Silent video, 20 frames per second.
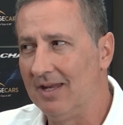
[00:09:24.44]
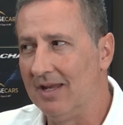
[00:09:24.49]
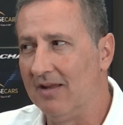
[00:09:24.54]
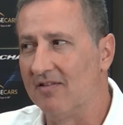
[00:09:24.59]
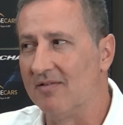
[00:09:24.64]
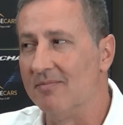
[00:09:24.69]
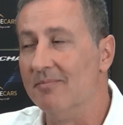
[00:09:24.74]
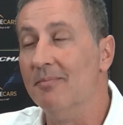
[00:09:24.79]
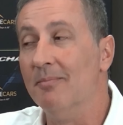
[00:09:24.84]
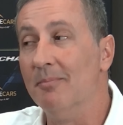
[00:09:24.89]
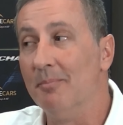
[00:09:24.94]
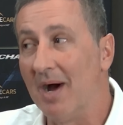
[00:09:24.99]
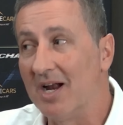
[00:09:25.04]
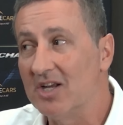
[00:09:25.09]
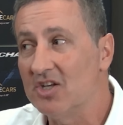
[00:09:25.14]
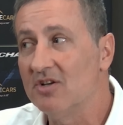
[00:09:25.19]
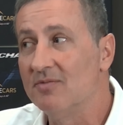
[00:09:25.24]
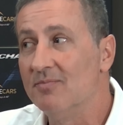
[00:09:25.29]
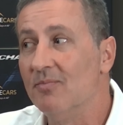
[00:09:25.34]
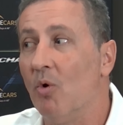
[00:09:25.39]
is
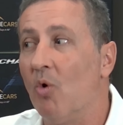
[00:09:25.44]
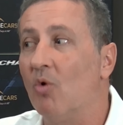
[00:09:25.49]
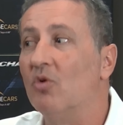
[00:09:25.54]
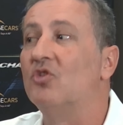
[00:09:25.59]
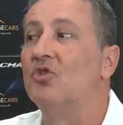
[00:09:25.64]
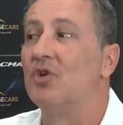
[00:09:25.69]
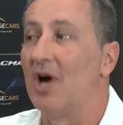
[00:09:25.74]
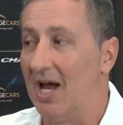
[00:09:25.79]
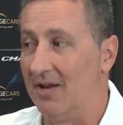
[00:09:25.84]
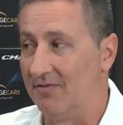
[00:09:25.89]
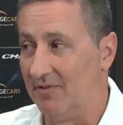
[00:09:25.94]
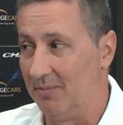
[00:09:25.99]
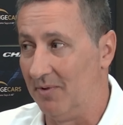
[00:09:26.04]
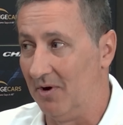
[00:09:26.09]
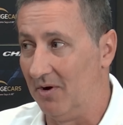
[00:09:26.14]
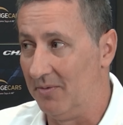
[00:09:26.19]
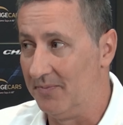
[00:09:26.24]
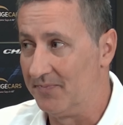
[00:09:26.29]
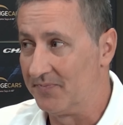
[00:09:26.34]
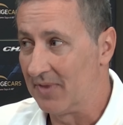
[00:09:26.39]
much more drivable.
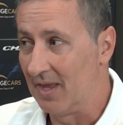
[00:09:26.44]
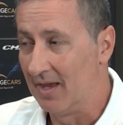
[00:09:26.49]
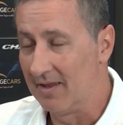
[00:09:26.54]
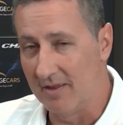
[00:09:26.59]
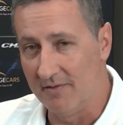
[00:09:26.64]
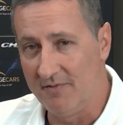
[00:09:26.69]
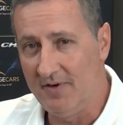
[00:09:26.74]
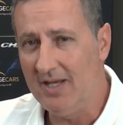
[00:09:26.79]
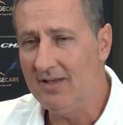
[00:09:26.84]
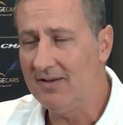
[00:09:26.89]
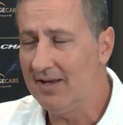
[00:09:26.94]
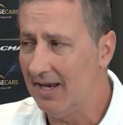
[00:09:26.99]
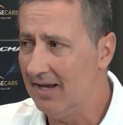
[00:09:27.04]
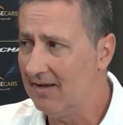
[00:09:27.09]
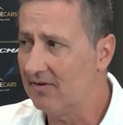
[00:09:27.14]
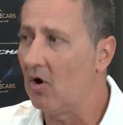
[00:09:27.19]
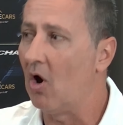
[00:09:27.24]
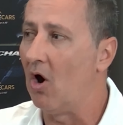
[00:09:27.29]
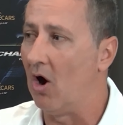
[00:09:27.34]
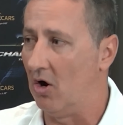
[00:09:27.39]
The V10's
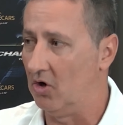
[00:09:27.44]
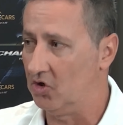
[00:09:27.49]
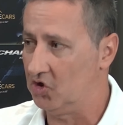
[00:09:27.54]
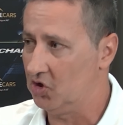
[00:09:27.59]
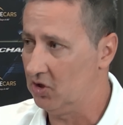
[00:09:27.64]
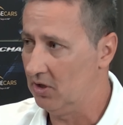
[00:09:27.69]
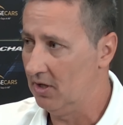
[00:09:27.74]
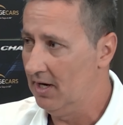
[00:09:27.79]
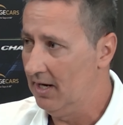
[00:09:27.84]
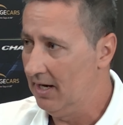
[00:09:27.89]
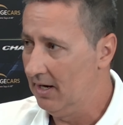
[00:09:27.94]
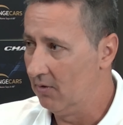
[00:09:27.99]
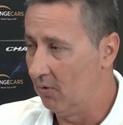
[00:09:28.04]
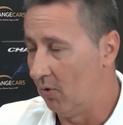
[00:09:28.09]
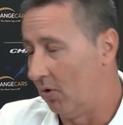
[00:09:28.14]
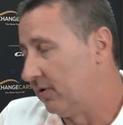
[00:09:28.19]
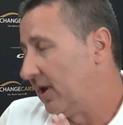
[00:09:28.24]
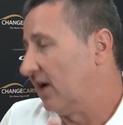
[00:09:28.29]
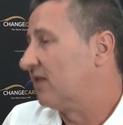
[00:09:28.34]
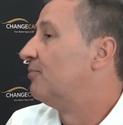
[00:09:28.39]
harsh. Well,
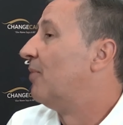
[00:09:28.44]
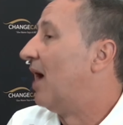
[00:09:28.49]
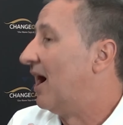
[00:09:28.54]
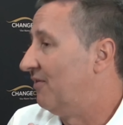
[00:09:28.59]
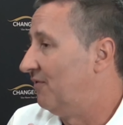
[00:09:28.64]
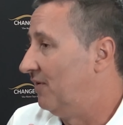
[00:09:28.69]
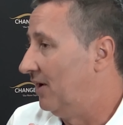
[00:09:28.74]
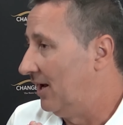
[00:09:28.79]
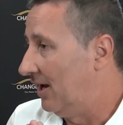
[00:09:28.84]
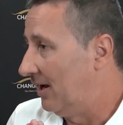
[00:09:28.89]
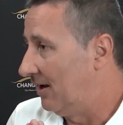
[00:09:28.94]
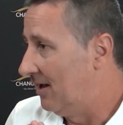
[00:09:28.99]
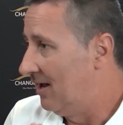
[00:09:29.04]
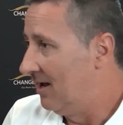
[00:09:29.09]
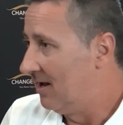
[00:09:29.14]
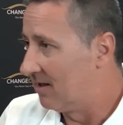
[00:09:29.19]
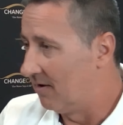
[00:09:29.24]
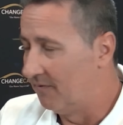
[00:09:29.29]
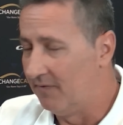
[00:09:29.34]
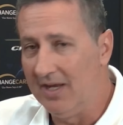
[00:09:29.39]
that's my feeling.
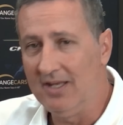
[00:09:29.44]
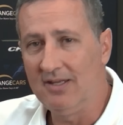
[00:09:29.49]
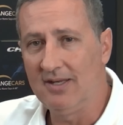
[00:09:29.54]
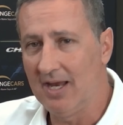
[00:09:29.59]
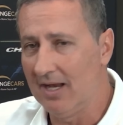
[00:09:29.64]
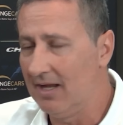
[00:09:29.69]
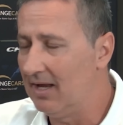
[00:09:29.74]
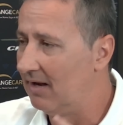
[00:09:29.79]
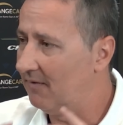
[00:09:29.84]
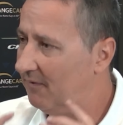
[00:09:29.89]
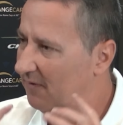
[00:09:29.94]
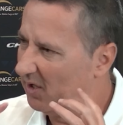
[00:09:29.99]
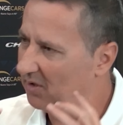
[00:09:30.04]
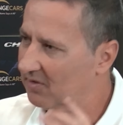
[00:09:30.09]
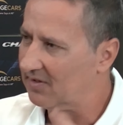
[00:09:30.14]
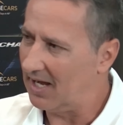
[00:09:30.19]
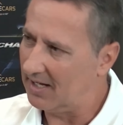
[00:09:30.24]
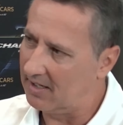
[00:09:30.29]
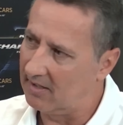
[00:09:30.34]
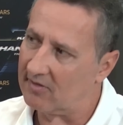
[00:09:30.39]
The V10 feels
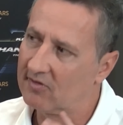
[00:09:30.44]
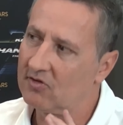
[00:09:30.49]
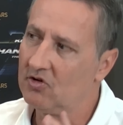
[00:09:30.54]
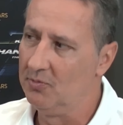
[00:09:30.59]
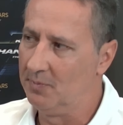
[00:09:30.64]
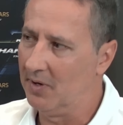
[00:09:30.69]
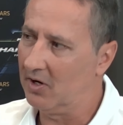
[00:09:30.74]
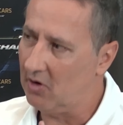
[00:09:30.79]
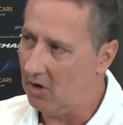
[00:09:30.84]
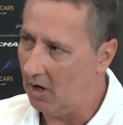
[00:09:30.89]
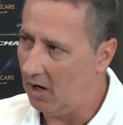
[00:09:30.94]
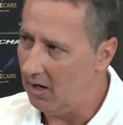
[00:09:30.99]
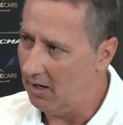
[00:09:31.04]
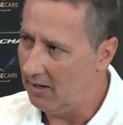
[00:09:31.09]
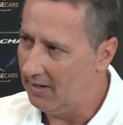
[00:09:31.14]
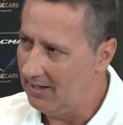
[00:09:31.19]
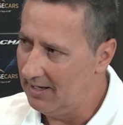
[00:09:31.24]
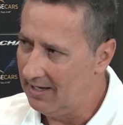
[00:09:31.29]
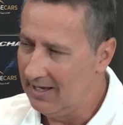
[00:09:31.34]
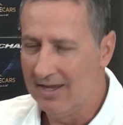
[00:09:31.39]
like a supercar.
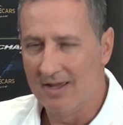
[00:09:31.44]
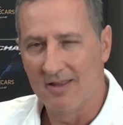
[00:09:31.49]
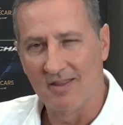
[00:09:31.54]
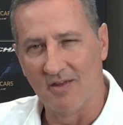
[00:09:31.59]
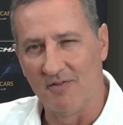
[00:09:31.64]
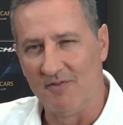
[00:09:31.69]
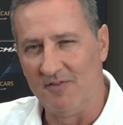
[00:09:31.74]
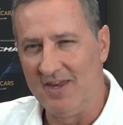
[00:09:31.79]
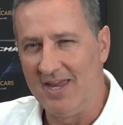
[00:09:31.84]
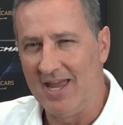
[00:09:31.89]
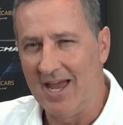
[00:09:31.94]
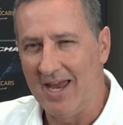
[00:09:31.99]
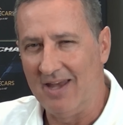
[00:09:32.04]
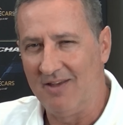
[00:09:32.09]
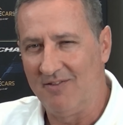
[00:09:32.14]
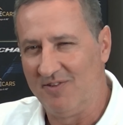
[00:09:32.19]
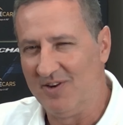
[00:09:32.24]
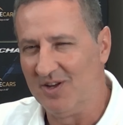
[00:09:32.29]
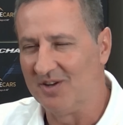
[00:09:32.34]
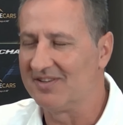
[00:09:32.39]
The V8
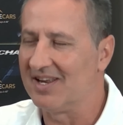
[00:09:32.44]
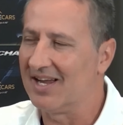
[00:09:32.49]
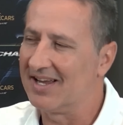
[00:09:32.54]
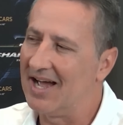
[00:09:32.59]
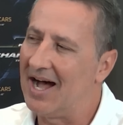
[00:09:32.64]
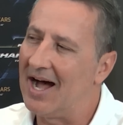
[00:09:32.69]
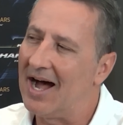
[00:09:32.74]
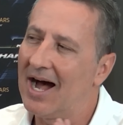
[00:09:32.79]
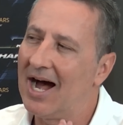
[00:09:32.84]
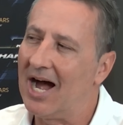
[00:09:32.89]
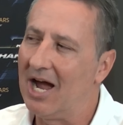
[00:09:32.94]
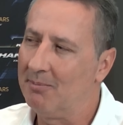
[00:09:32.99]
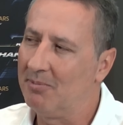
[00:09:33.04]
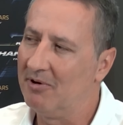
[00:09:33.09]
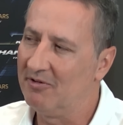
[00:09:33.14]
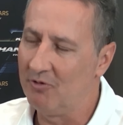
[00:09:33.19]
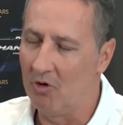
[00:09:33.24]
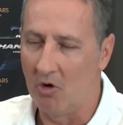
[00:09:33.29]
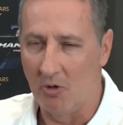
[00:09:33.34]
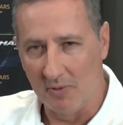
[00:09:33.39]
feels like a
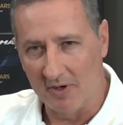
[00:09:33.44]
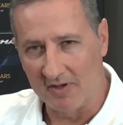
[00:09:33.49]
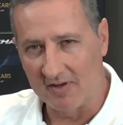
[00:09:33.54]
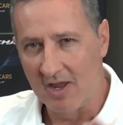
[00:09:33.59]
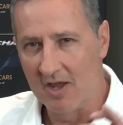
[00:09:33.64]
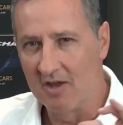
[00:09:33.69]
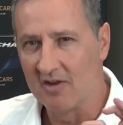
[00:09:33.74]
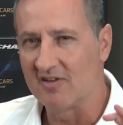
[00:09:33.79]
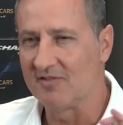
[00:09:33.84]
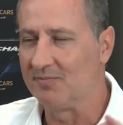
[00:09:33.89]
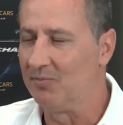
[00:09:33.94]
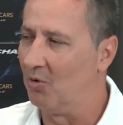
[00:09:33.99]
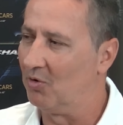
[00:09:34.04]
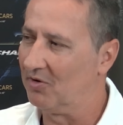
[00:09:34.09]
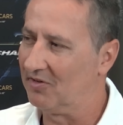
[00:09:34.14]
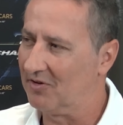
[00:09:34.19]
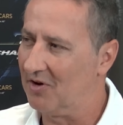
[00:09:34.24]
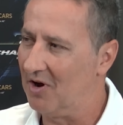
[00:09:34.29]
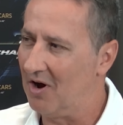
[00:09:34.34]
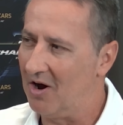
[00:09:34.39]
high-performance sports
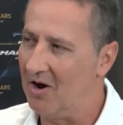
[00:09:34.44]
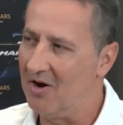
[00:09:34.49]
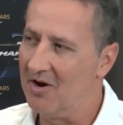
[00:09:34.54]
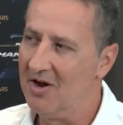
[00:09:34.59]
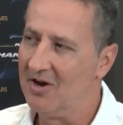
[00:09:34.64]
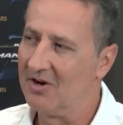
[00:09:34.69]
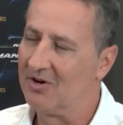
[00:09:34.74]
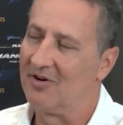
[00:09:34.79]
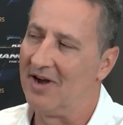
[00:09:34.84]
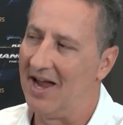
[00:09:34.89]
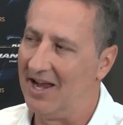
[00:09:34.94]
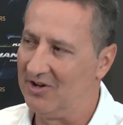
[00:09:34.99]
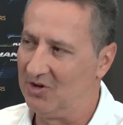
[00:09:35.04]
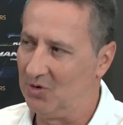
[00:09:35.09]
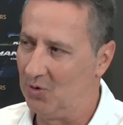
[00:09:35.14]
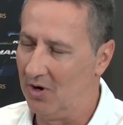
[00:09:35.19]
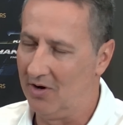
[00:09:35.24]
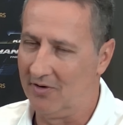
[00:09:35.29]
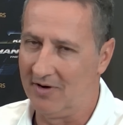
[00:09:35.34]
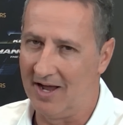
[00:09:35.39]
car Grand
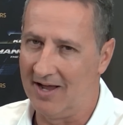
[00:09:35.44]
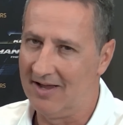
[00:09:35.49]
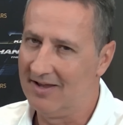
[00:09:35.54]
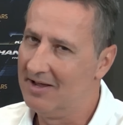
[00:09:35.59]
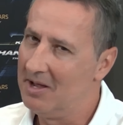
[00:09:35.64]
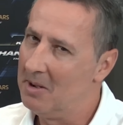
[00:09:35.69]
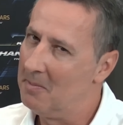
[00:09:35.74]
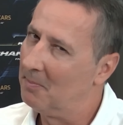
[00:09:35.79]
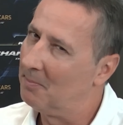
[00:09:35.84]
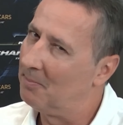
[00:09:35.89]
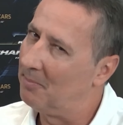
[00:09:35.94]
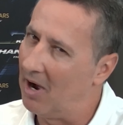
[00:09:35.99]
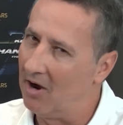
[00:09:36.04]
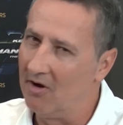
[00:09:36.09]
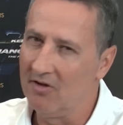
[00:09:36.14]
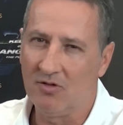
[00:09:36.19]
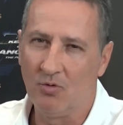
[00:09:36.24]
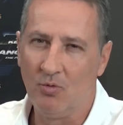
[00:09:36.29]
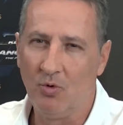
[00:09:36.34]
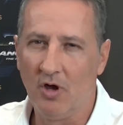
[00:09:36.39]
Tourer.
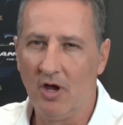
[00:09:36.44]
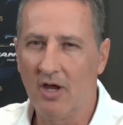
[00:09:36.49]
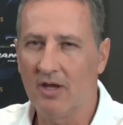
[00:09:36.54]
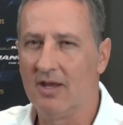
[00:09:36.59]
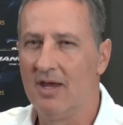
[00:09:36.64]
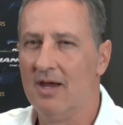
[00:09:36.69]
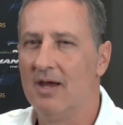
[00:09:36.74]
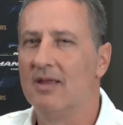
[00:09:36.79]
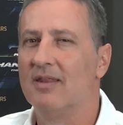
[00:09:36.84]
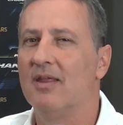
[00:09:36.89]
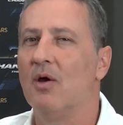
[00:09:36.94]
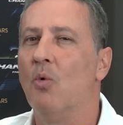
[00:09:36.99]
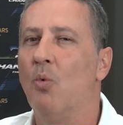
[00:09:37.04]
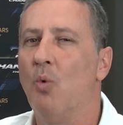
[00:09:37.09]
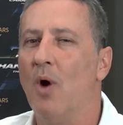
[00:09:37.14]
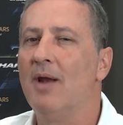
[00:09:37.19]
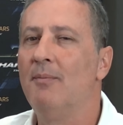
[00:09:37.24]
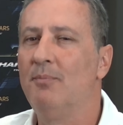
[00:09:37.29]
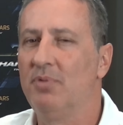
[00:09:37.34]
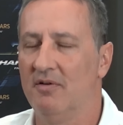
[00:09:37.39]
Both work. They're
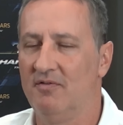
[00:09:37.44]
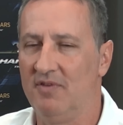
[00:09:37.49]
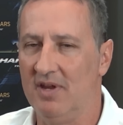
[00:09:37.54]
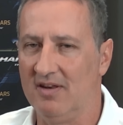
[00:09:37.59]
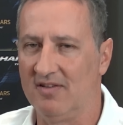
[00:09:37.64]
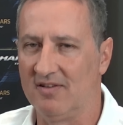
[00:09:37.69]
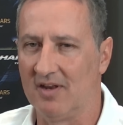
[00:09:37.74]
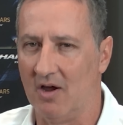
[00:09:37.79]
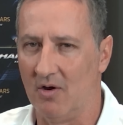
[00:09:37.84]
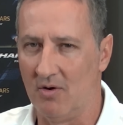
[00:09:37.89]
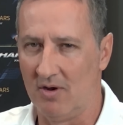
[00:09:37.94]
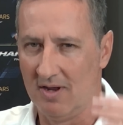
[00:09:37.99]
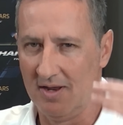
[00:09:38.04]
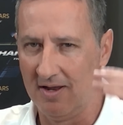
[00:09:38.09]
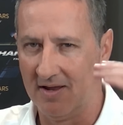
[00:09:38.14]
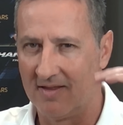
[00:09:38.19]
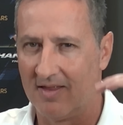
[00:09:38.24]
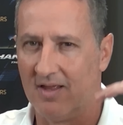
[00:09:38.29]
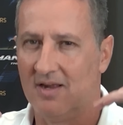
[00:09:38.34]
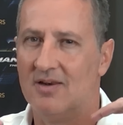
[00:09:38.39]
one Proviso,
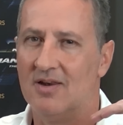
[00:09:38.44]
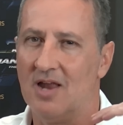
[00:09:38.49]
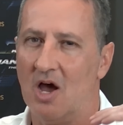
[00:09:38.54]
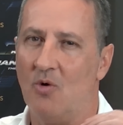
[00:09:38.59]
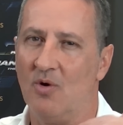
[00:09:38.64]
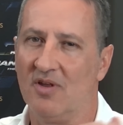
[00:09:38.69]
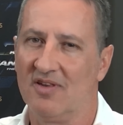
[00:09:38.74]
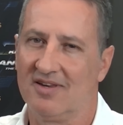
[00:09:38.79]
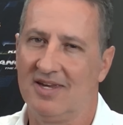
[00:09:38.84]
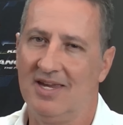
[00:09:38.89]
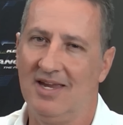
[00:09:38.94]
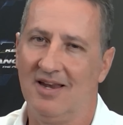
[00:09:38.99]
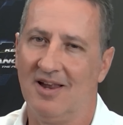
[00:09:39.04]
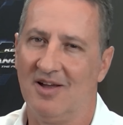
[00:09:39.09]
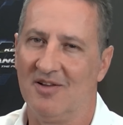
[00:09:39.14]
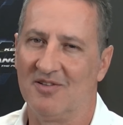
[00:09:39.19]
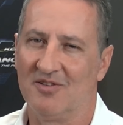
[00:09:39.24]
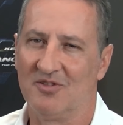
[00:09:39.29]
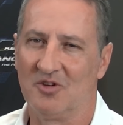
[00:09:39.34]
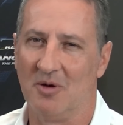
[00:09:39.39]
the lowest
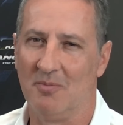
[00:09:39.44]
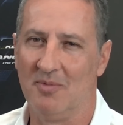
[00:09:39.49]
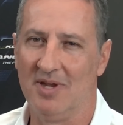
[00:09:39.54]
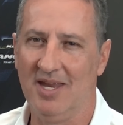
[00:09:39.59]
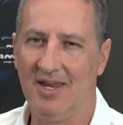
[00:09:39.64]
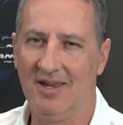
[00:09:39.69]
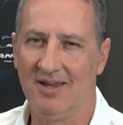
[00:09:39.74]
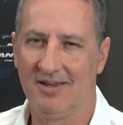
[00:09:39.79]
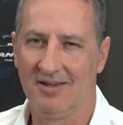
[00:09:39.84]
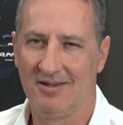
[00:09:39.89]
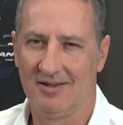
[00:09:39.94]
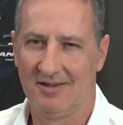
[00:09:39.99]
kilos. Dominique,